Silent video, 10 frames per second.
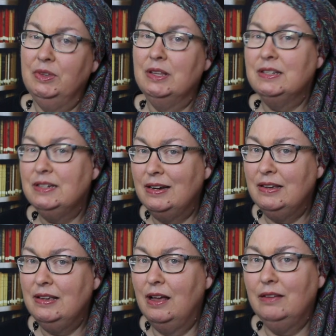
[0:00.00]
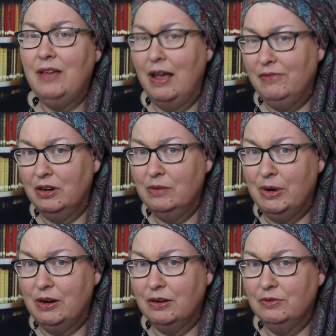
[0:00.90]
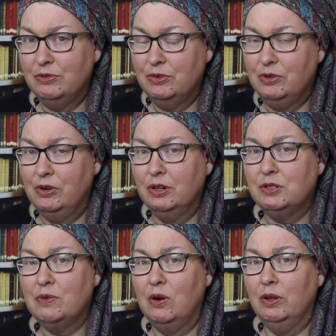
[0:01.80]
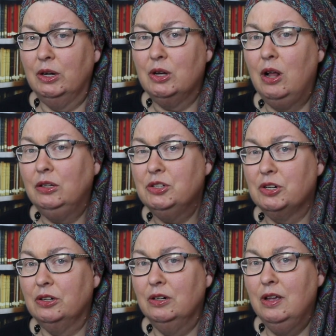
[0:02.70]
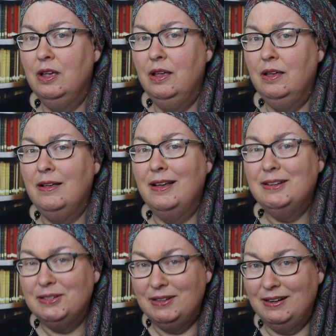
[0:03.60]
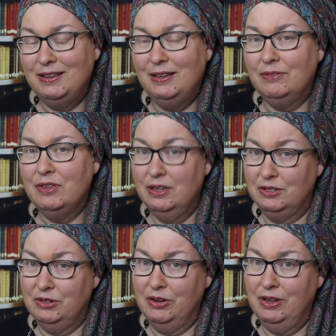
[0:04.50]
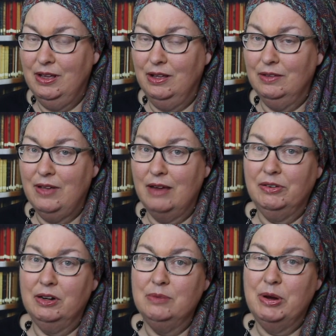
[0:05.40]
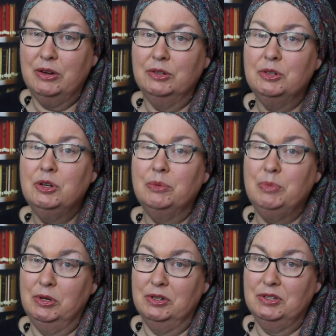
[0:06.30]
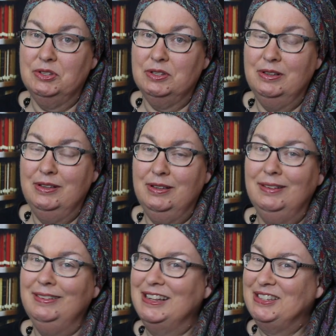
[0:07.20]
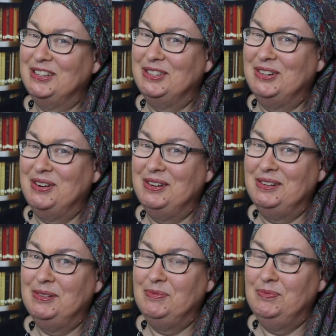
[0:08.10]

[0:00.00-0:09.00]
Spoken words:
a study of African American food and its role in culture, and a study of the history of African American cookbooks. Let's get started.